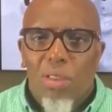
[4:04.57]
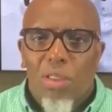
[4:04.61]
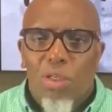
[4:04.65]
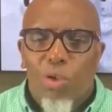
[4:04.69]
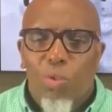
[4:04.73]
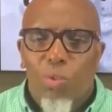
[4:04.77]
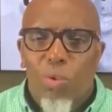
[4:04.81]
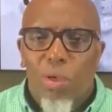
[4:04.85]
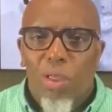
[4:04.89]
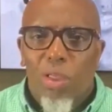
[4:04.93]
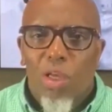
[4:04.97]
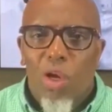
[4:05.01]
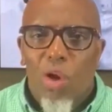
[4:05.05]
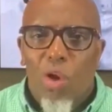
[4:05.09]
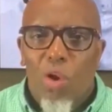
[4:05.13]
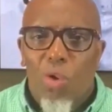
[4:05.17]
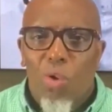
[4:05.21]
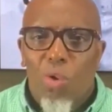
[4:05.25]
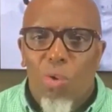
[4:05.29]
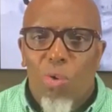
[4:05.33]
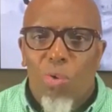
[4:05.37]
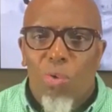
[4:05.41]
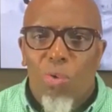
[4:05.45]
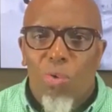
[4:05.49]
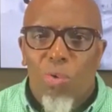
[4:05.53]
to
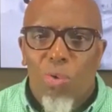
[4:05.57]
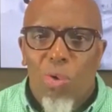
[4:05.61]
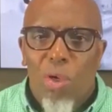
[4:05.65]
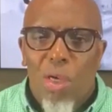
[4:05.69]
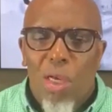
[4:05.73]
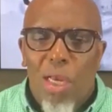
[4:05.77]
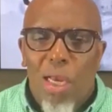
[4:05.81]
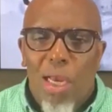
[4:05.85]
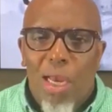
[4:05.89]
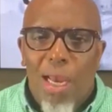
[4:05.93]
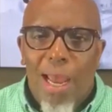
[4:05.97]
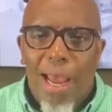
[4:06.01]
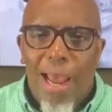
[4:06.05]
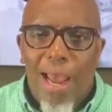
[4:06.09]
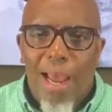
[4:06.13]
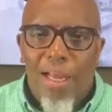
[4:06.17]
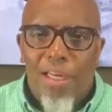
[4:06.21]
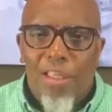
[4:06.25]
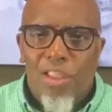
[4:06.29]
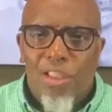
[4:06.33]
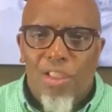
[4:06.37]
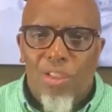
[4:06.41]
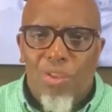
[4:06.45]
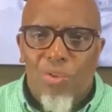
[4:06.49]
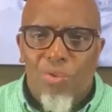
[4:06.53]
withhold
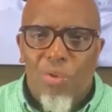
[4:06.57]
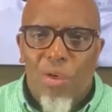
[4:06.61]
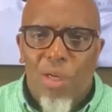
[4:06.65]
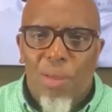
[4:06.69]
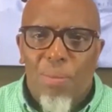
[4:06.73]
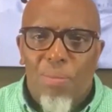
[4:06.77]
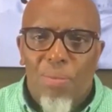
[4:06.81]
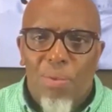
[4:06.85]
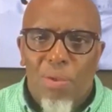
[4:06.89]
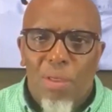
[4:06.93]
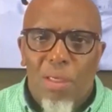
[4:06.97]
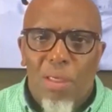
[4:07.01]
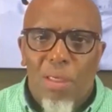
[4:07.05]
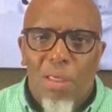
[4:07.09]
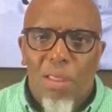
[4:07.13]
and strip